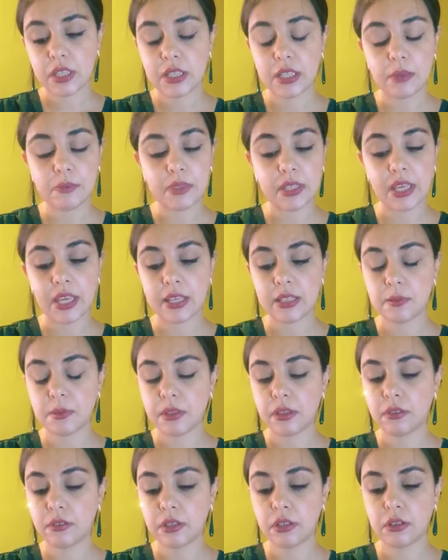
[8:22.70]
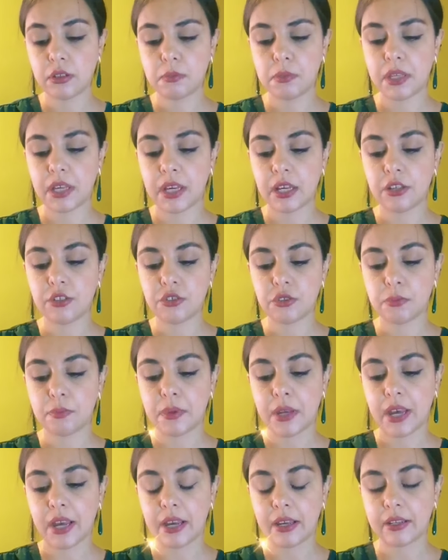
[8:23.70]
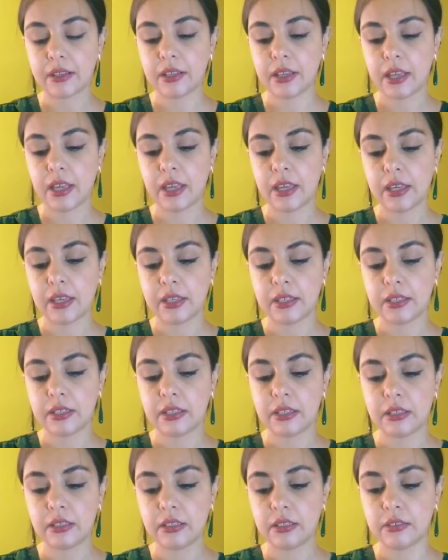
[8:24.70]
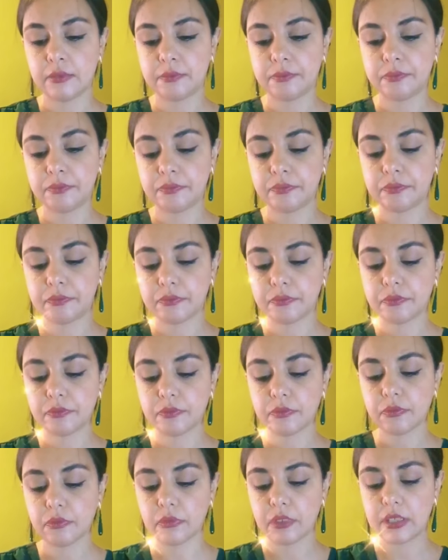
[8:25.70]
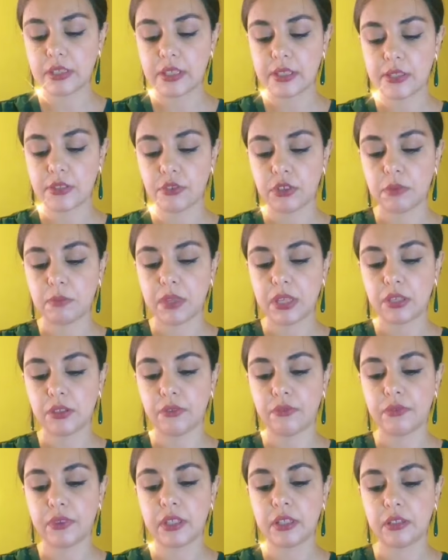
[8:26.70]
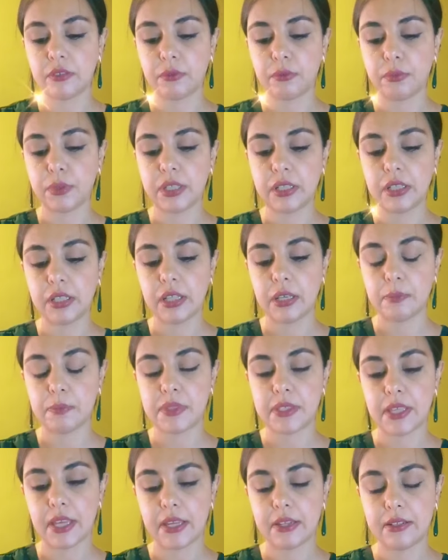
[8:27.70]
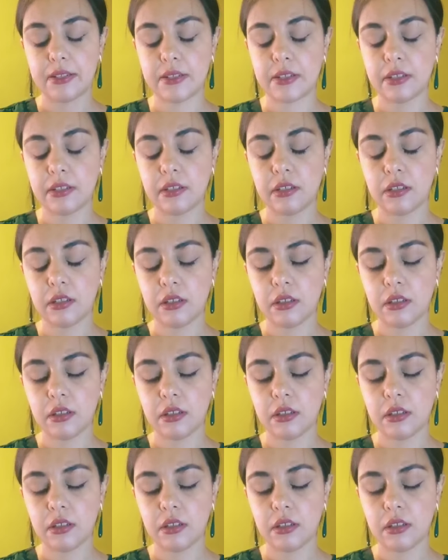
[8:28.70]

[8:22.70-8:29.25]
something has been going on behind your back and this is going to make you feel really upset